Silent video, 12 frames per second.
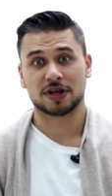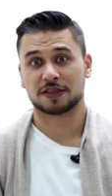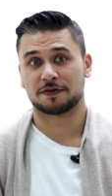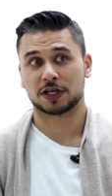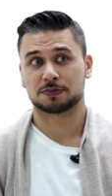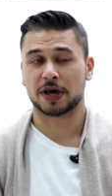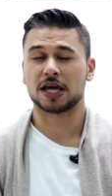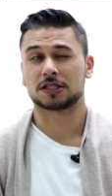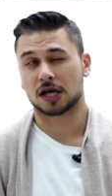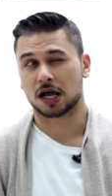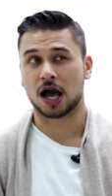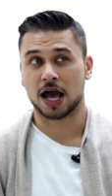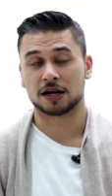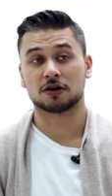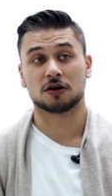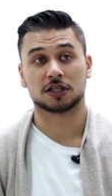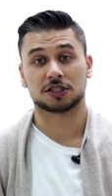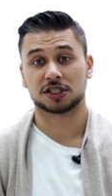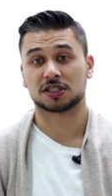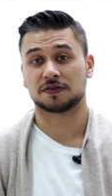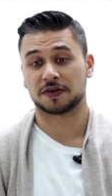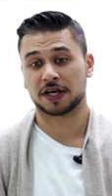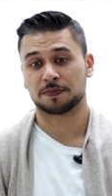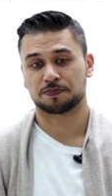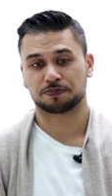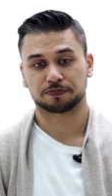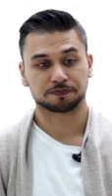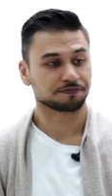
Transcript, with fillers: read the first page. I kind of got the gist of it.